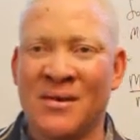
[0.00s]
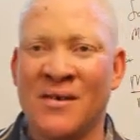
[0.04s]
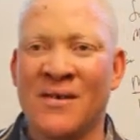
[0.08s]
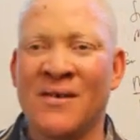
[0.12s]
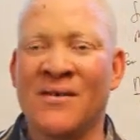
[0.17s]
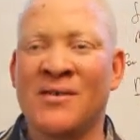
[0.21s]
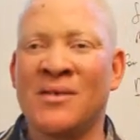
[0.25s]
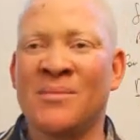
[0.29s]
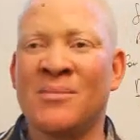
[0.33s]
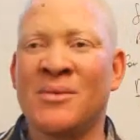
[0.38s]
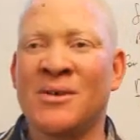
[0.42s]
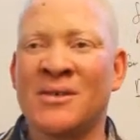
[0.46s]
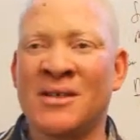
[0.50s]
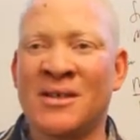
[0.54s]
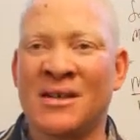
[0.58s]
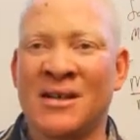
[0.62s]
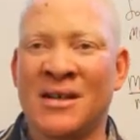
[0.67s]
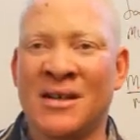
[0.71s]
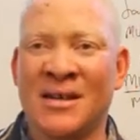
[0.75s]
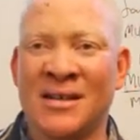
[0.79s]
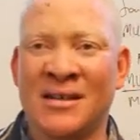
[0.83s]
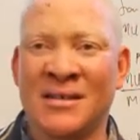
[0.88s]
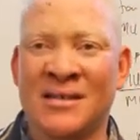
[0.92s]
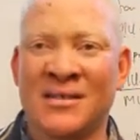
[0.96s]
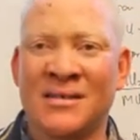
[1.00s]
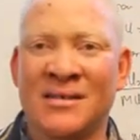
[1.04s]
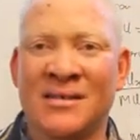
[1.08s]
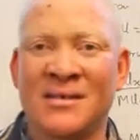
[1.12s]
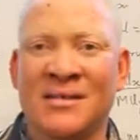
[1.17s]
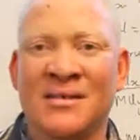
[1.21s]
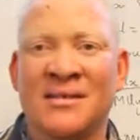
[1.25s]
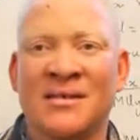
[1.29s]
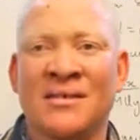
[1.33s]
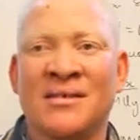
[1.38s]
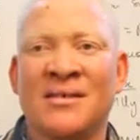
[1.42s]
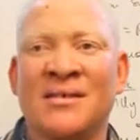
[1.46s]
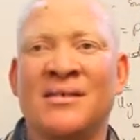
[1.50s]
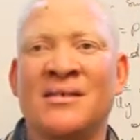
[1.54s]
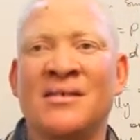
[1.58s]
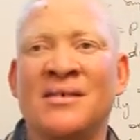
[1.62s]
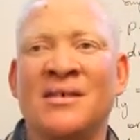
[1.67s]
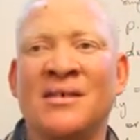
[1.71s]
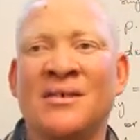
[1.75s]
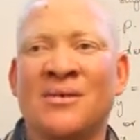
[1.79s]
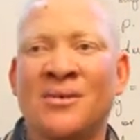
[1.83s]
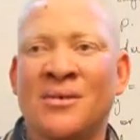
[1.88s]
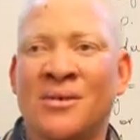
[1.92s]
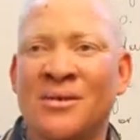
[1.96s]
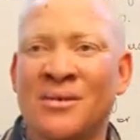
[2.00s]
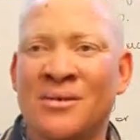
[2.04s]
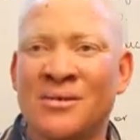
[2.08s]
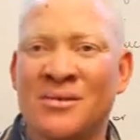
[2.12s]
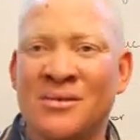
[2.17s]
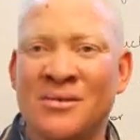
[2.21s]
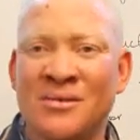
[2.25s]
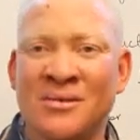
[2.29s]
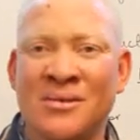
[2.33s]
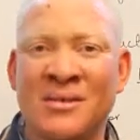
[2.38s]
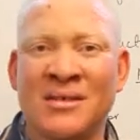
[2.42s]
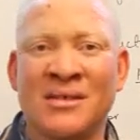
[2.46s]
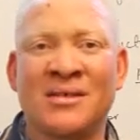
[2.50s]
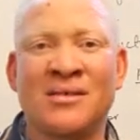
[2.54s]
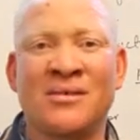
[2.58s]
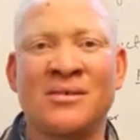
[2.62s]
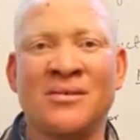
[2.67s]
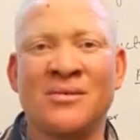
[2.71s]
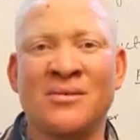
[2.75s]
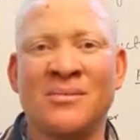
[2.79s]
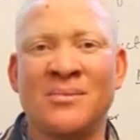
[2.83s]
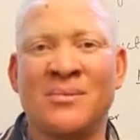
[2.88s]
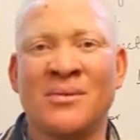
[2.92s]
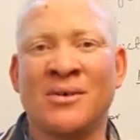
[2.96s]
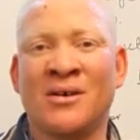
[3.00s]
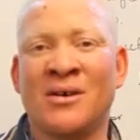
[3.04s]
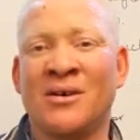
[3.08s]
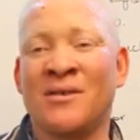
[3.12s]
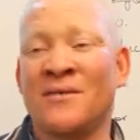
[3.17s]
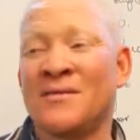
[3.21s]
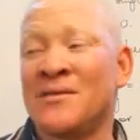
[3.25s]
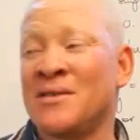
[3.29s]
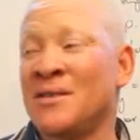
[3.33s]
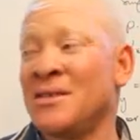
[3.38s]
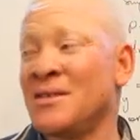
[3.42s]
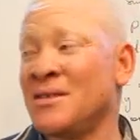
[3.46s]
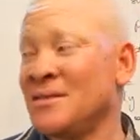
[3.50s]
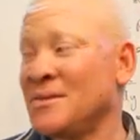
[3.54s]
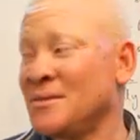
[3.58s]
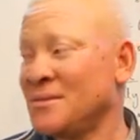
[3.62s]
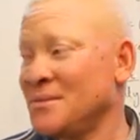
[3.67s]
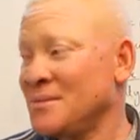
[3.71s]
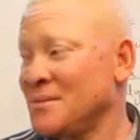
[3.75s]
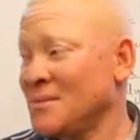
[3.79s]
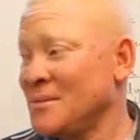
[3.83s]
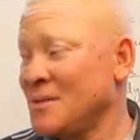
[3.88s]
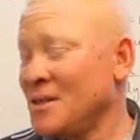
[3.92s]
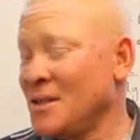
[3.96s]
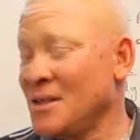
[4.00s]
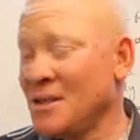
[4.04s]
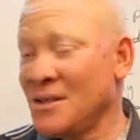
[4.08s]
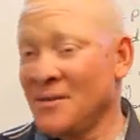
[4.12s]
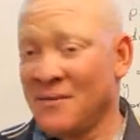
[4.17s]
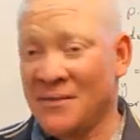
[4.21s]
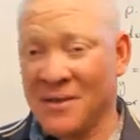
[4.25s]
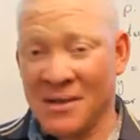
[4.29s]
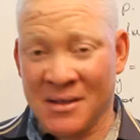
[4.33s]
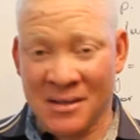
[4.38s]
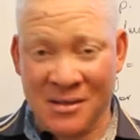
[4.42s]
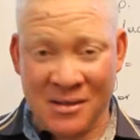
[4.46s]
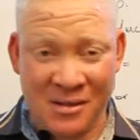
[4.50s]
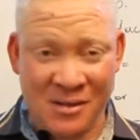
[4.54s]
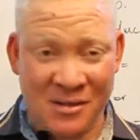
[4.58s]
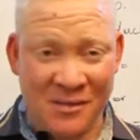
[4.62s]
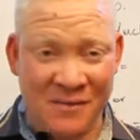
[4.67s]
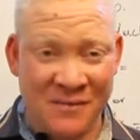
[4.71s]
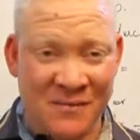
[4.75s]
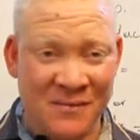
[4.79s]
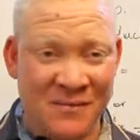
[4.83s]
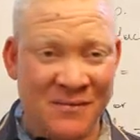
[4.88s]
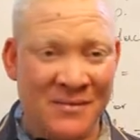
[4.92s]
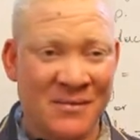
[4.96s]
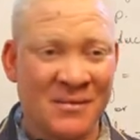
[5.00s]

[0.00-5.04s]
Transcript: of the budget line is equal to the slope of the indifference curve.